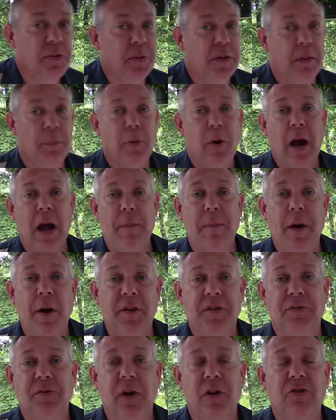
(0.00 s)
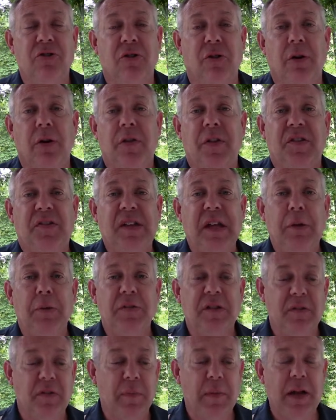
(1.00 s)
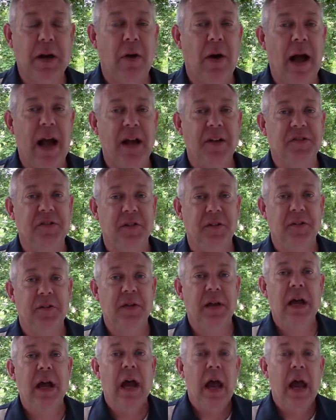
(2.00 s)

with the primary structure, the sequence of amino acids.